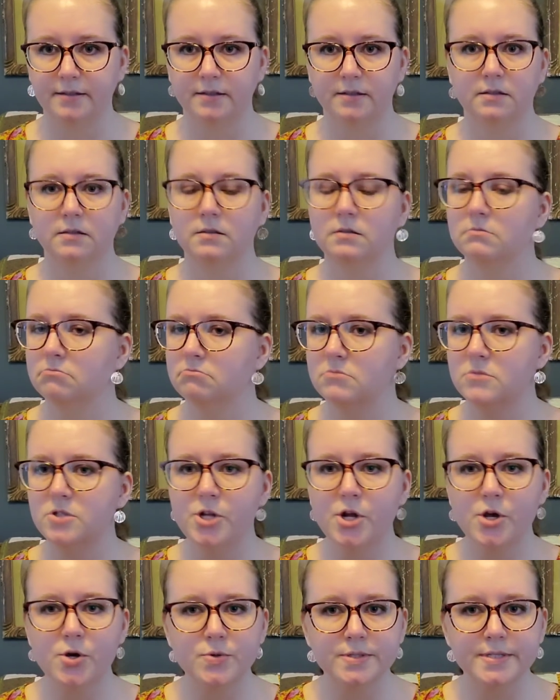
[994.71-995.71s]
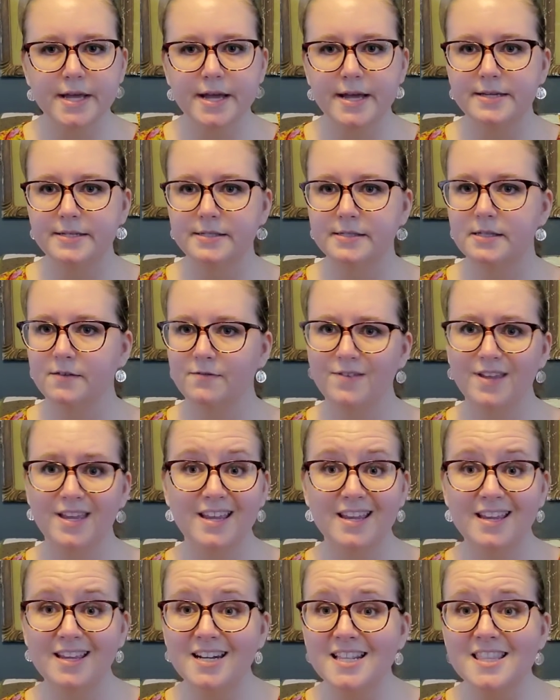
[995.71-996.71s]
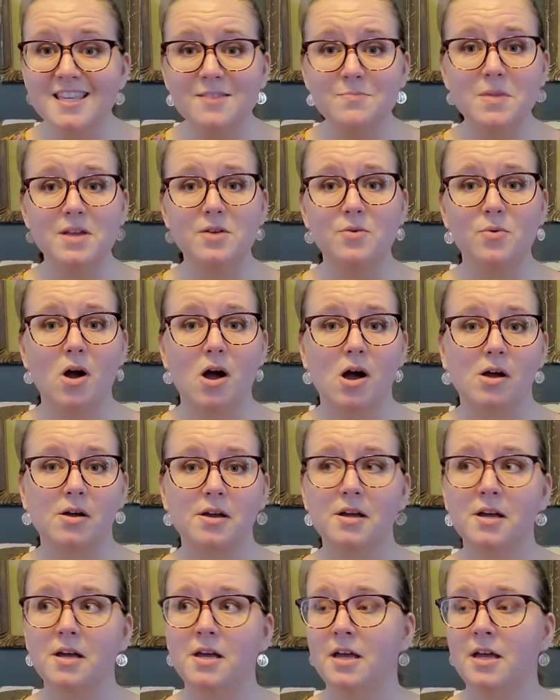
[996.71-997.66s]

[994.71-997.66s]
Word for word: And no signs of anything being wrong